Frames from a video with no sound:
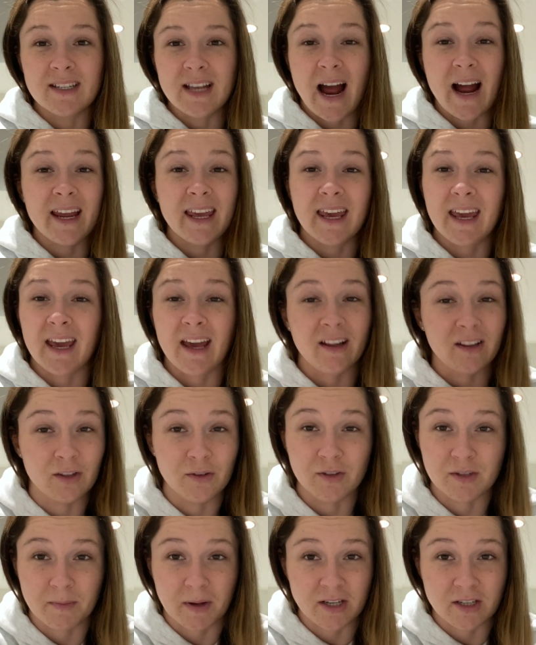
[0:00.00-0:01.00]
I can't
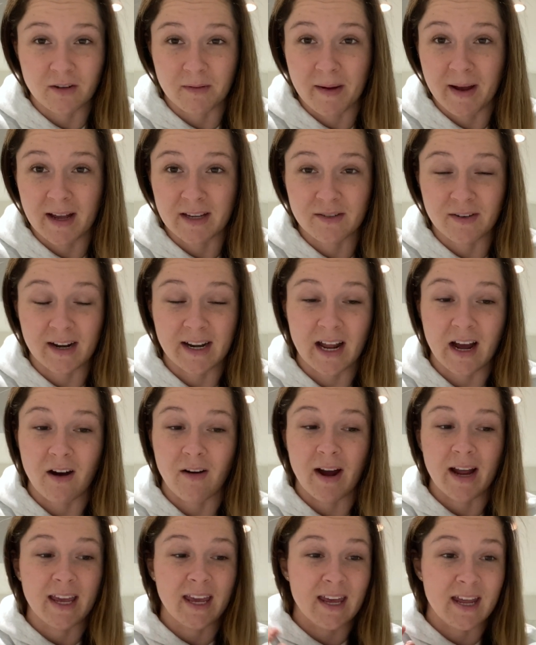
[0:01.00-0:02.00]
lose muscle mass right now.
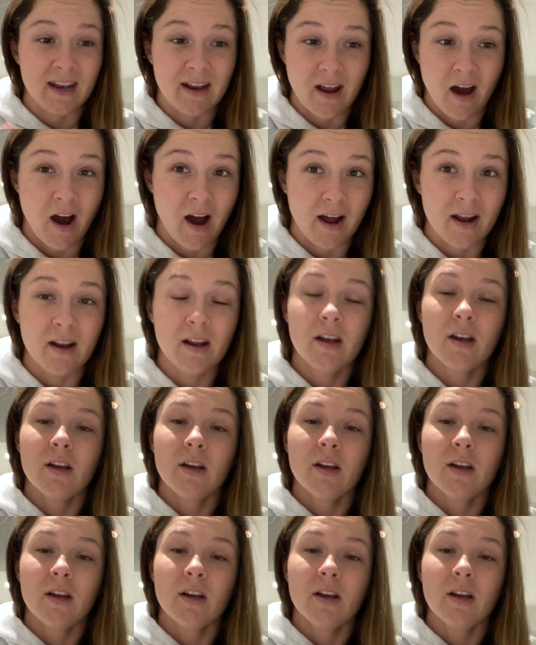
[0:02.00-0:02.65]
I cannot.